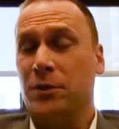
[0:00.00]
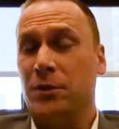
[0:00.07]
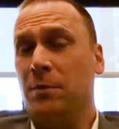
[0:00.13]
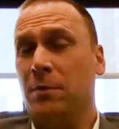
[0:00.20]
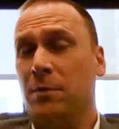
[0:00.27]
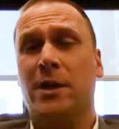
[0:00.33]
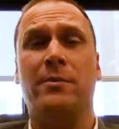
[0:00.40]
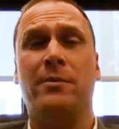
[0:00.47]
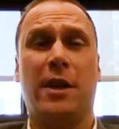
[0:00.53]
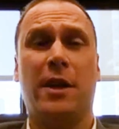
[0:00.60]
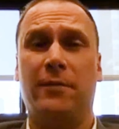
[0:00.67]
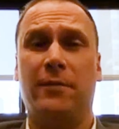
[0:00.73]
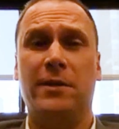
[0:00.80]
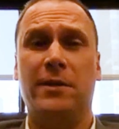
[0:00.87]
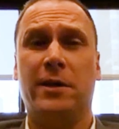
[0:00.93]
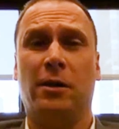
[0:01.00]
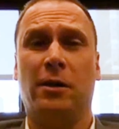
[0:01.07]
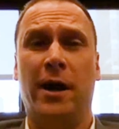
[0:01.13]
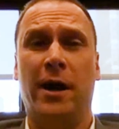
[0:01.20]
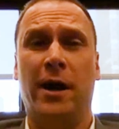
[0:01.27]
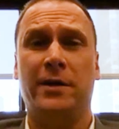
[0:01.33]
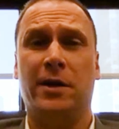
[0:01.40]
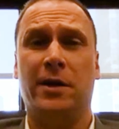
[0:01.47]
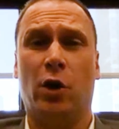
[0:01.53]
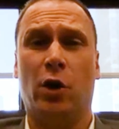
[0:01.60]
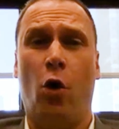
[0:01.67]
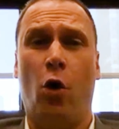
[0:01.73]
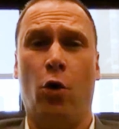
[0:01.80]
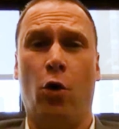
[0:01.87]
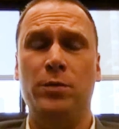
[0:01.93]
sometimes I visit clients at their
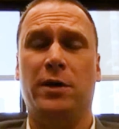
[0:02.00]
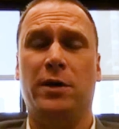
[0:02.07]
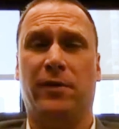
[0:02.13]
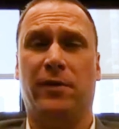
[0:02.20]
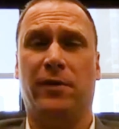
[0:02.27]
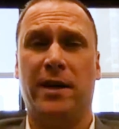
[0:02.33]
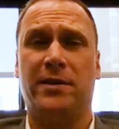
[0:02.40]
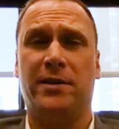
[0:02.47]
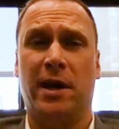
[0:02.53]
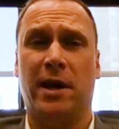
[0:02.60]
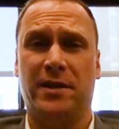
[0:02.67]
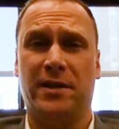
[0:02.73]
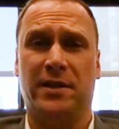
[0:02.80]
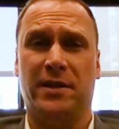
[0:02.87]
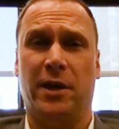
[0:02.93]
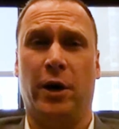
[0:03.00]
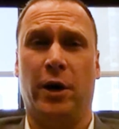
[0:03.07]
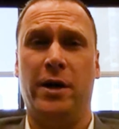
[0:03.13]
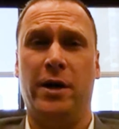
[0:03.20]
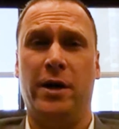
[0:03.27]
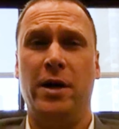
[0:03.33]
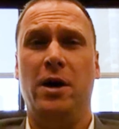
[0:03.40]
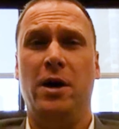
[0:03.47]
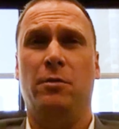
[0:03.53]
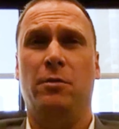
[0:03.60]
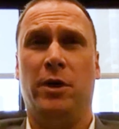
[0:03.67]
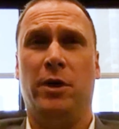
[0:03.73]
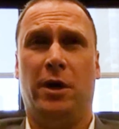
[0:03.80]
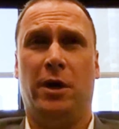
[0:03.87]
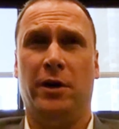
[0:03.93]
homes if that's necessary
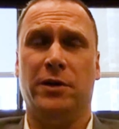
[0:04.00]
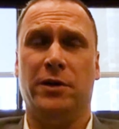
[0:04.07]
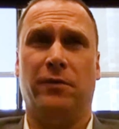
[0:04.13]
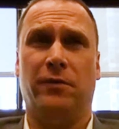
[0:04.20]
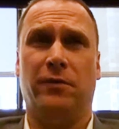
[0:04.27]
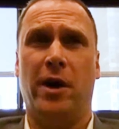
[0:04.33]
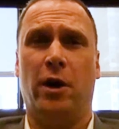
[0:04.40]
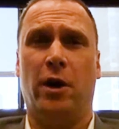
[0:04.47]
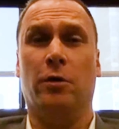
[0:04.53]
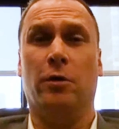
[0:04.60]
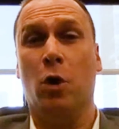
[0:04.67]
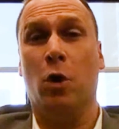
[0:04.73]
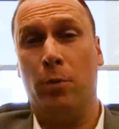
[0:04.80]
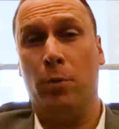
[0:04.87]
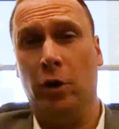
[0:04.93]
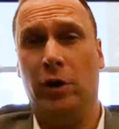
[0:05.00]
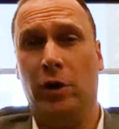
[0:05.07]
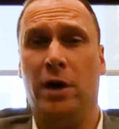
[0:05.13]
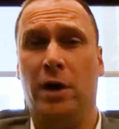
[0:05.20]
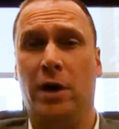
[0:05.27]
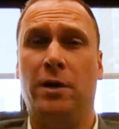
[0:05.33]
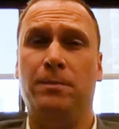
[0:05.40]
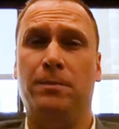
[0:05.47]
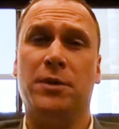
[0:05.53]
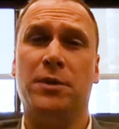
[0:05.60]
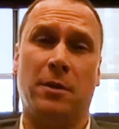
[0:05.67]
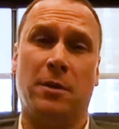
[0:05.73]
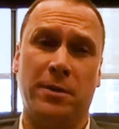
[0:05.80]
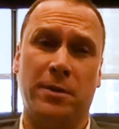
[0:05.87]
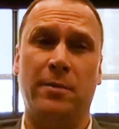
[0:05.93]
because of their mobility,
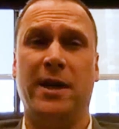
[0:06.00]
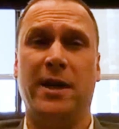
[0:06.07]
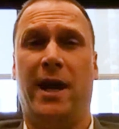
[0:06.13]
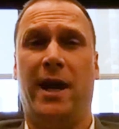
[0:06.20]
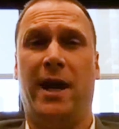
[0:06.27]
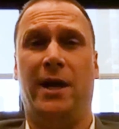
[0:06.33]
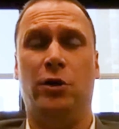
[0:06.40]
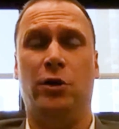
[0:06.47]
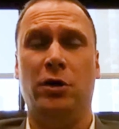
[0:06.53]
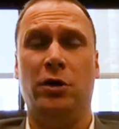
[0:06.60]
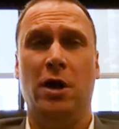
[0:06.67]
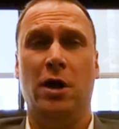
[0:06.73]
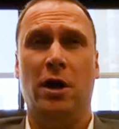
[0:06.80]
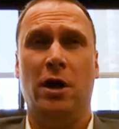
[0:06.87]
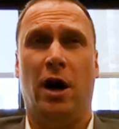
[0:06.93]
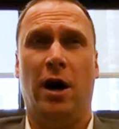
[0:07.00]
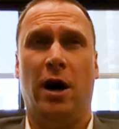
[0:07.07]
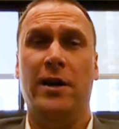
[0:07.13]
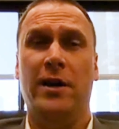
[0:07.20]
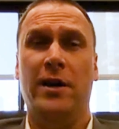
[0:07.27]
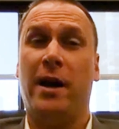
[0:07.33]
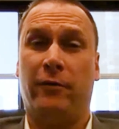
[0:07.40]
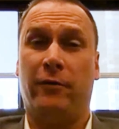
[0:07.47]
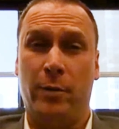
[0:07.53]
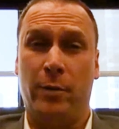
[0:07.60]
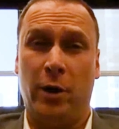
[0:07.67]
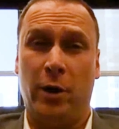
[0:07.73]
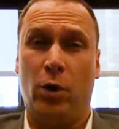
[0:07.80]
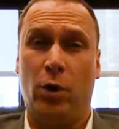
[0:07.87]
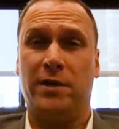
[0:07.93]
sometimes age. Not
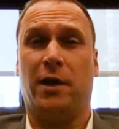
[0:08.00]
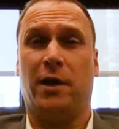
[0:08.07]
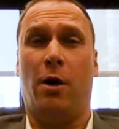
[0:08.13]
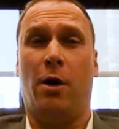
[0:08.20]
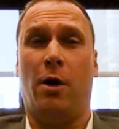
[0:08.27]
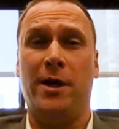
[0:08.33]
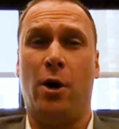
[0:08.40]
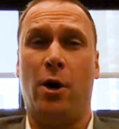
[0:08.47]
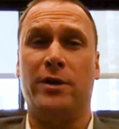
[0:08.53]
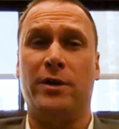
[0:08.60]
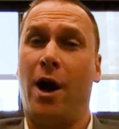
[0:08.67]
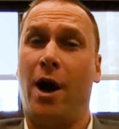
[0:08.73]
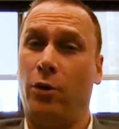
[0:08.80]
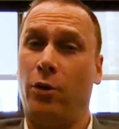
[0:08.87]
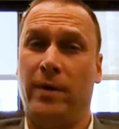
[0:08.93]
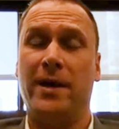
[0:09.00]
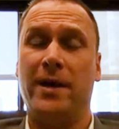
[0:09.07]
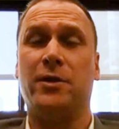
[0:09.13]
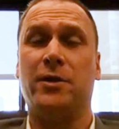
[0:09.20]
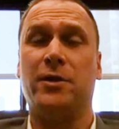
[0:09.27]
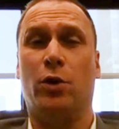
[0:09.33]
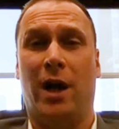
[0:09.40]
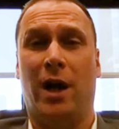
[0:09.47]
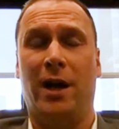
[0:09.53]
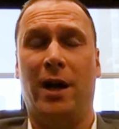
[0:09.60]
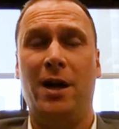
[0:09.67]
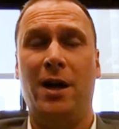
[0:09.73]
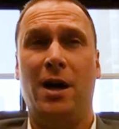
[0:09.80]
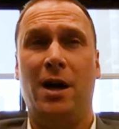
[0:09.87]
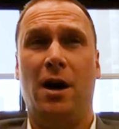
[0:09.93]
everybody wants to come downtown, and that's okay.